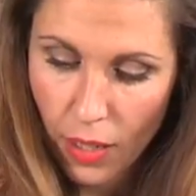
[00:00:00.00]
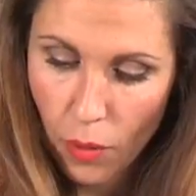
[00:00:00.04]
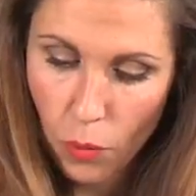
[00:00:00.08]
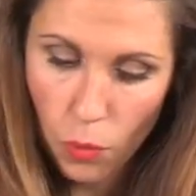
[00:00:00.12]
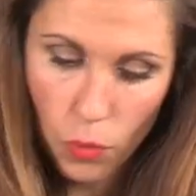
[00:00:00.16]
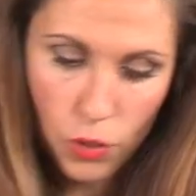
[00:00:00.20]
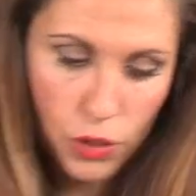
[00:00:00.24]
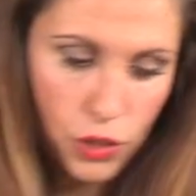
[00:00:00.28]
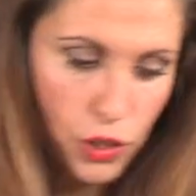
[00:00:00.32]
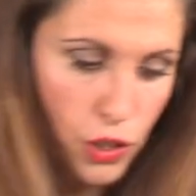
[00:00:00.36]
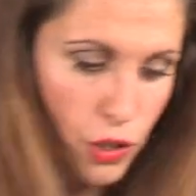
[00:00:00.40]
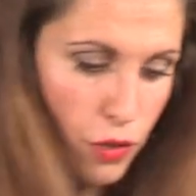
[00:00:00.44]

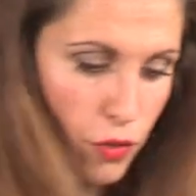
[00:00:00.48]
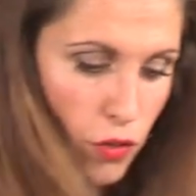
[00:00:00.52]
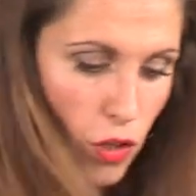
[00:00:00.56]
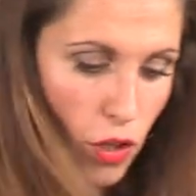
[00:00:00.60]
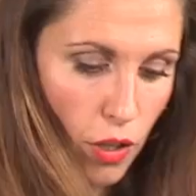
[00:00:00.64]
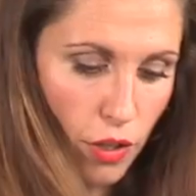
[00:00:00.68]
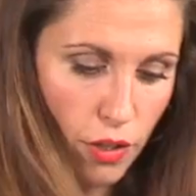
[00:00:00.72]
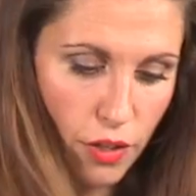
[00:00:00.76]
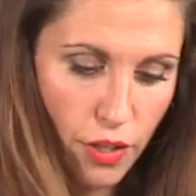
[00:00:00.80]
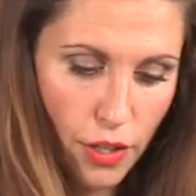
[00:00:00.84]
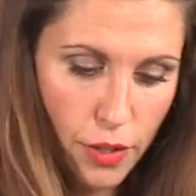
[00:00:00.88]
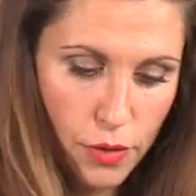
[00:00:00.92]
Once you've
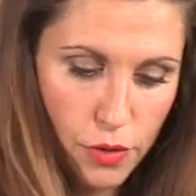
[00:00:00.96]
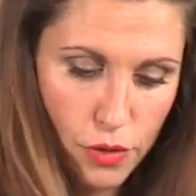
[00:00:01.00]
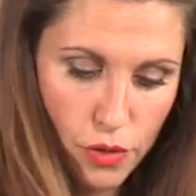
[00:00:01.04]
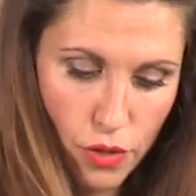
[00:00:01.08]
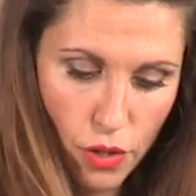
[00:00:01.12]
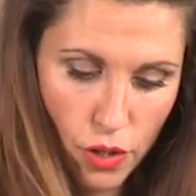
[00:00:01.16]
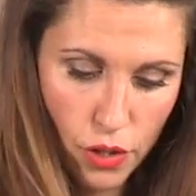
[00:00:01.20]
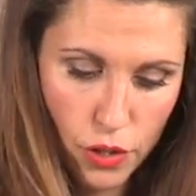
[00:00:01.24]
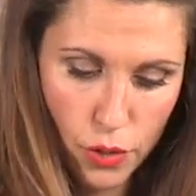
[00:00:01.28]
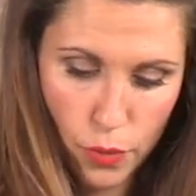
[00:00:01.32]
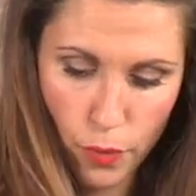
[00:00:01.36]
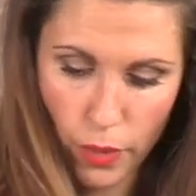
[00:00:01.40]
got those
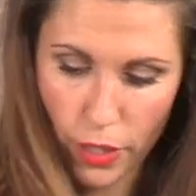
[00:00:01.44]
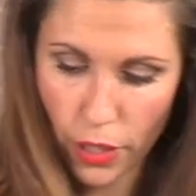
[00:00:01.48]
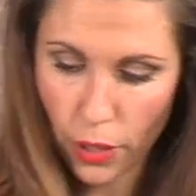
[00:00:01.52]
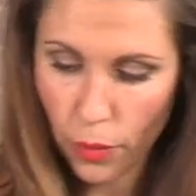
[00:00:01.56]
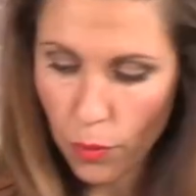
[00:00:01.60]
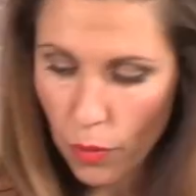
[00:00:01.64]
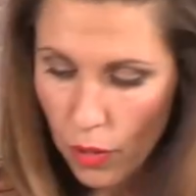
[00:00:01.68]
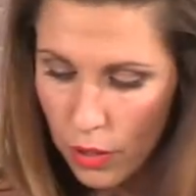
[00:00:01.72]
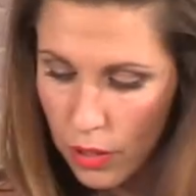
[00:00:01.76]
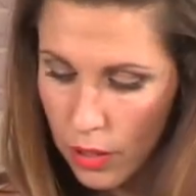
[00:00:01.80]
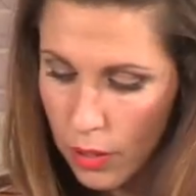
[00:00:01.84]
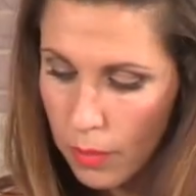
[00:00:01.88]
dots where you
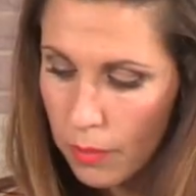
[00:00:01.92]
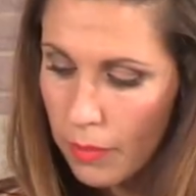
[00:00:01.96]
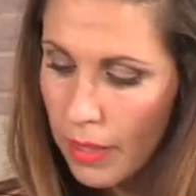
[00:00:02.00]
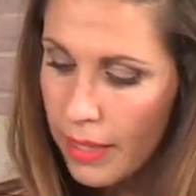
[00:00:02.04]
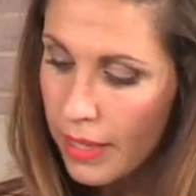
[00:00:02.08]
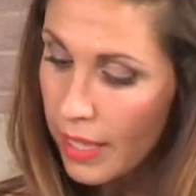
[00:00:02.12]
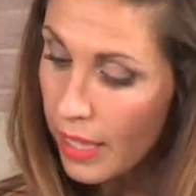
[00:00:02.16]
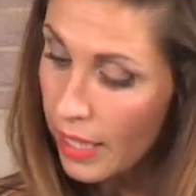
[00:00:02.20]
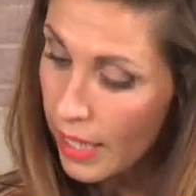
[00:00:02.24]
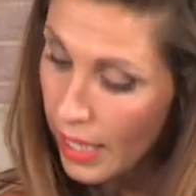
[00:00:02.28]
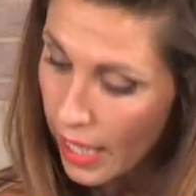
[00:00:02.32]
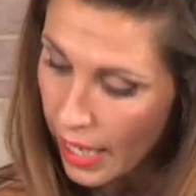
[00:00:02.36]
want them
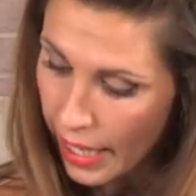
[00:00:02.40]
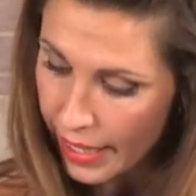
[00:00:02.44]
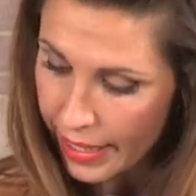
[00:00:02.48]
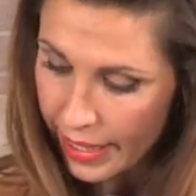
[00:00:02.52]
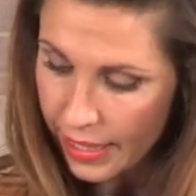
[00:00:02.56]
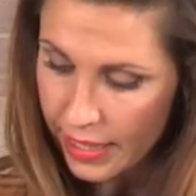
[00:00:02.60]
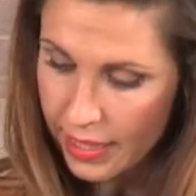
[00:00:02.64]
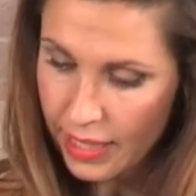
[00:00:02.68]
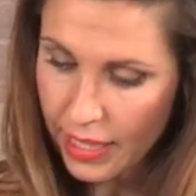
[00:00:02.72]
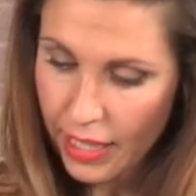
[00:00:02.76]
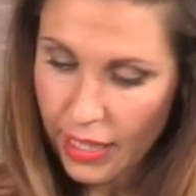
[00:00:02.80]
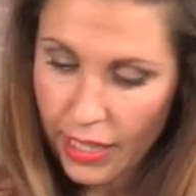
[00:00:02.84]
and the line
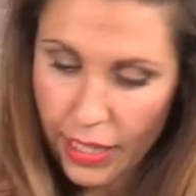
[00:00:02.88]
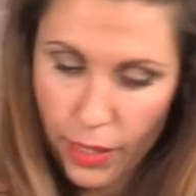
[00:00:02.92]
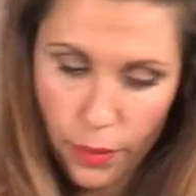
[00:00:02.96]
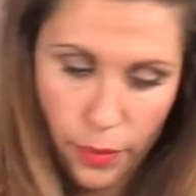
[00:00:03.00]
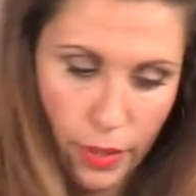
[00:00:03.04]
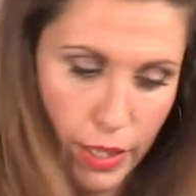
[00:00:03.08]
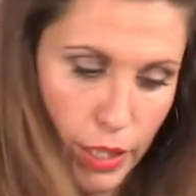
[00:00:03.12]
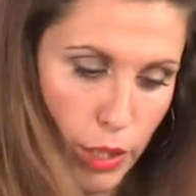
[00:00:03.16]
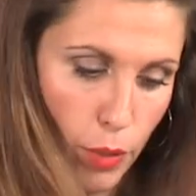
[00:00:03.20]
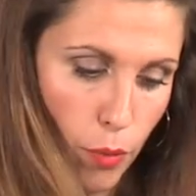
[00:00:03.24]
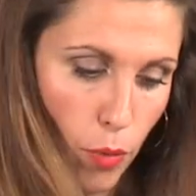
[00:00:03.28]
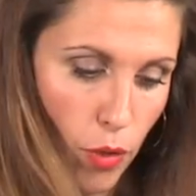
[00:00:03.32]
exactly
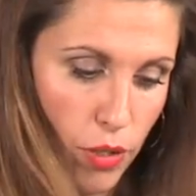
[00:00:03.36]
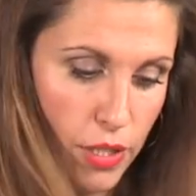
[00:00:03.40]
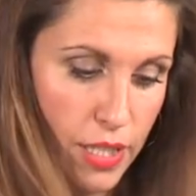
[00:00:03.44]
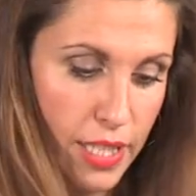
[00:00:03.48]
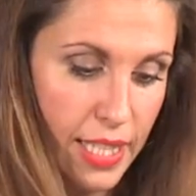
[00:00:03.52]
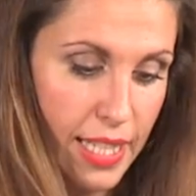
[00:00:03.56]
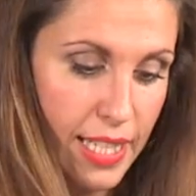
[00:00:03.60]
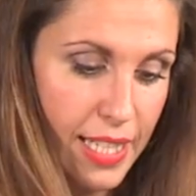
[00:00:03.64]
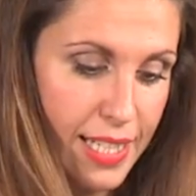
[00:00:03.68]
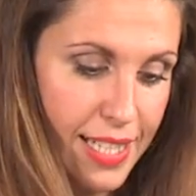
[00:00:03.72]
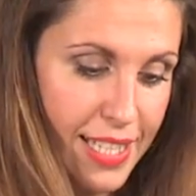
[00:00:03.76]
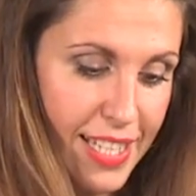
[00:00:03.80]
where you
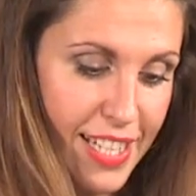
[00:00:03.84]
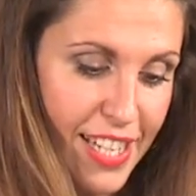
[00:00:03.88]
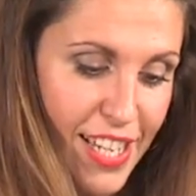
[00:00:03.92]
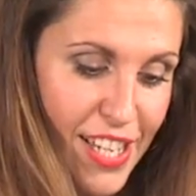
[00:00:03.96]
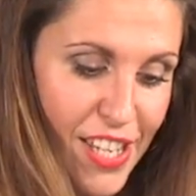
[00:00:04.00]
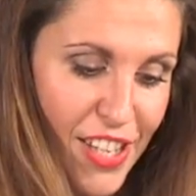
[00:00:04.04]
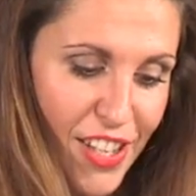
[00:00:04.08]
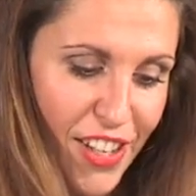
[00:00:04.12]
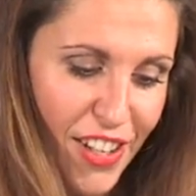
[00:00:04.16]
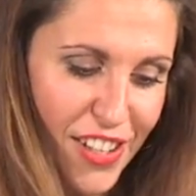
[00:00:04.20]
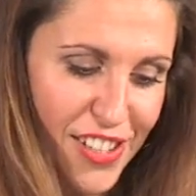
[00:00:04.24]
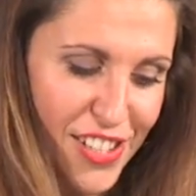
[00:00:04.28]
want it,
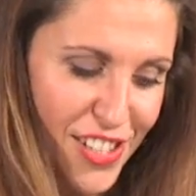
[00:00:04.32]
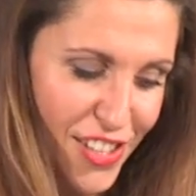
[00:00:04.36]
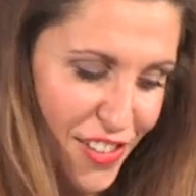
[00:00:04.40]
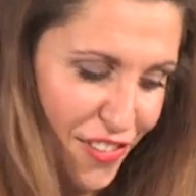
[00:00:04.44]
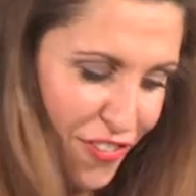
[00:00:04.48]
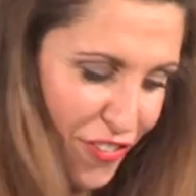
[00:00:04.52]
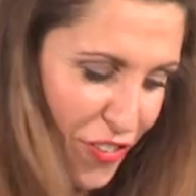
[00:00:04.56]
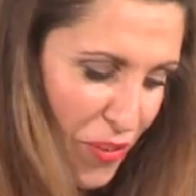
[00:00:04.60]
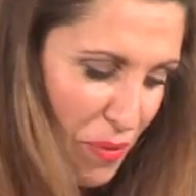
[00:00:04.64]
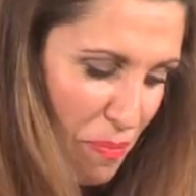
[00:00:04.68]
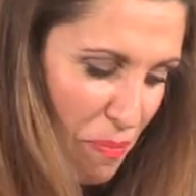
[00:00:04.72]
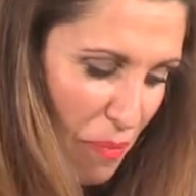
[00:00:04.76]
you're going to the
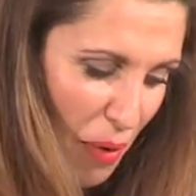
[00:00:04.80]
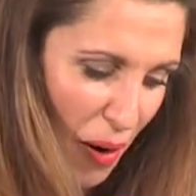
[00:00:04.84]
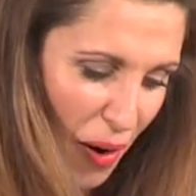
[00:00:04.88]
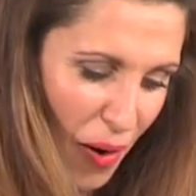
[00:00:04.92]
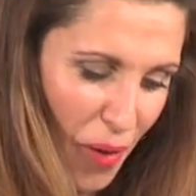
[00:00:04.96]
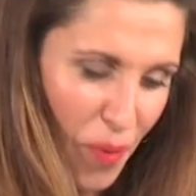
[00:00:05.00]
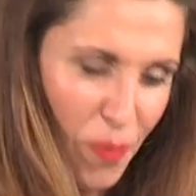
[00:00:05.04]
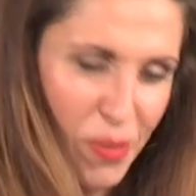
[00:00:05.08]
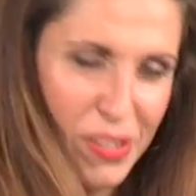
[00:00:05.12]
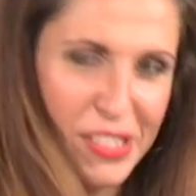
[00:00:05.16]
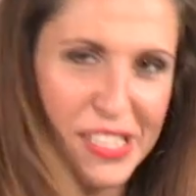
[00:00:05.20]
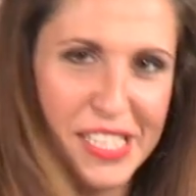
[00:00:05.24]
fun
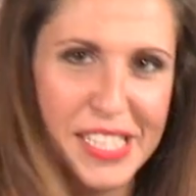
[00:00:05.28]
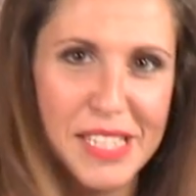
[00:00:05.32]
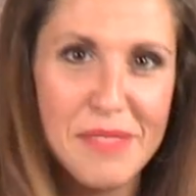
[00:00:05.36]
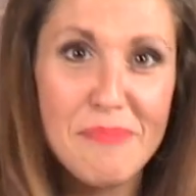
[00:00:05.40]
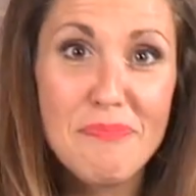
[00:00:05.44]
part, which is